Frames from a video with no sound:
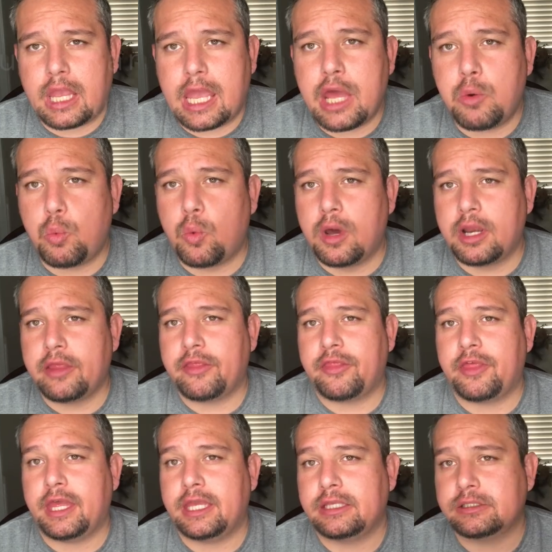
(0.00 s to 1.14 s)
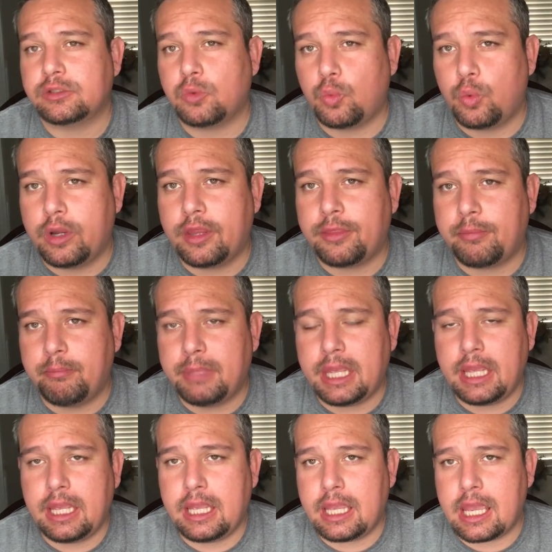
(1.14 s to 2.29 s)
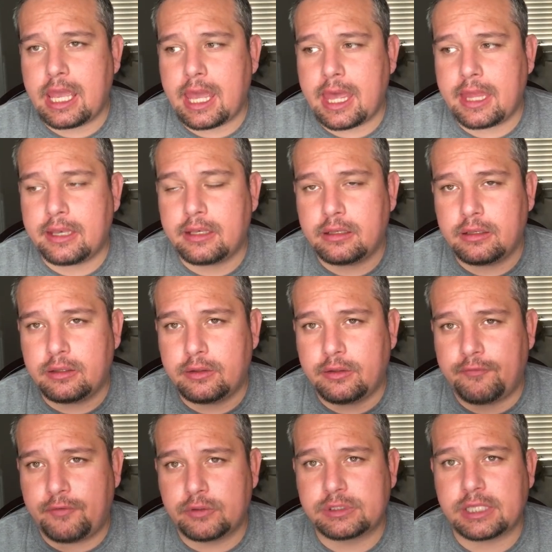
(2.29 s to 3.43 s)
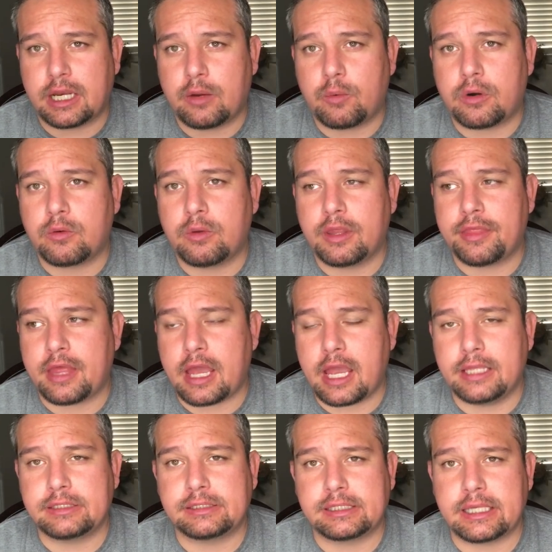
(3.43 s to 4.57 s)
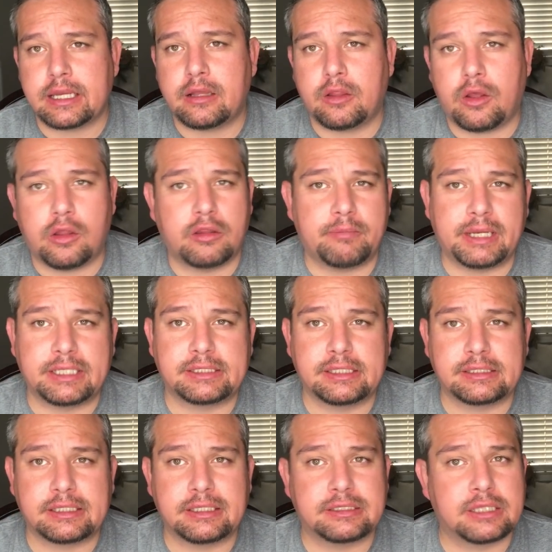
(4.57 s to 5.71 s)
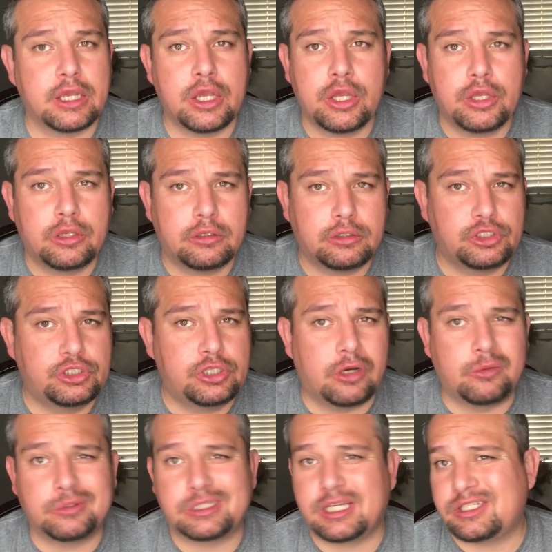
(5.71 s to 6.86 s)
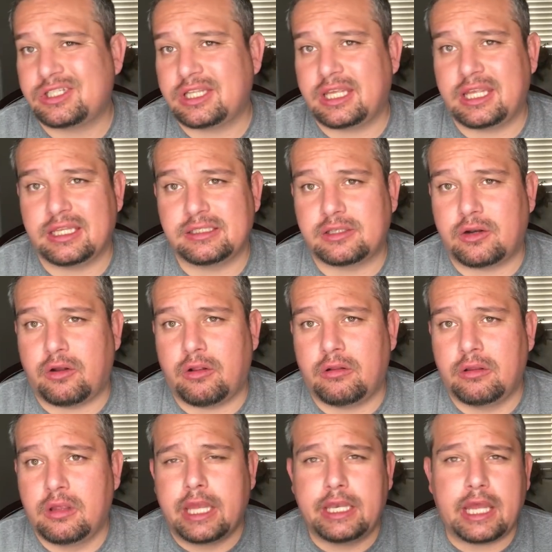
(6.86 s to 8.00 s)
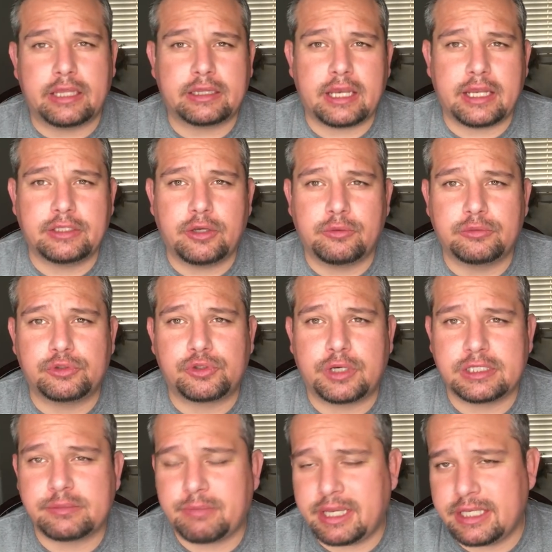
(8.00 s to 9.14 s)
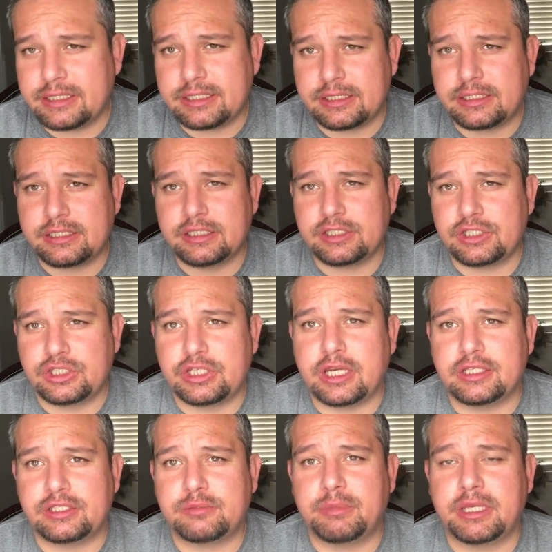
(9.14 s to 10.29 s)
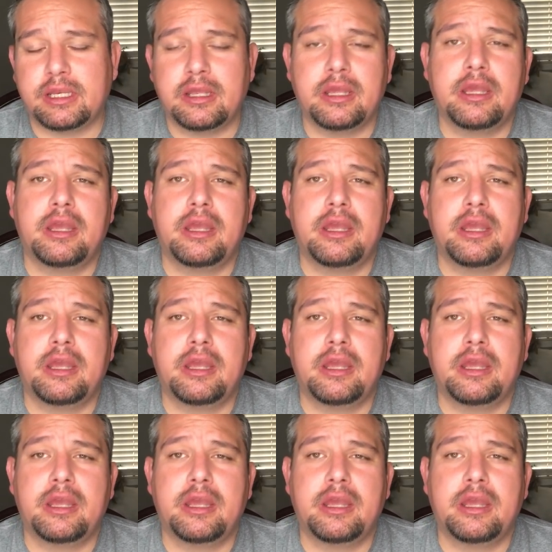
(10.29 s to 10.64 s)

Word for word: And one of the things with me and the folks that I work with, I tell all of my assistants, don't touch the kids at all. Not that I don't trust my assistant's judgment,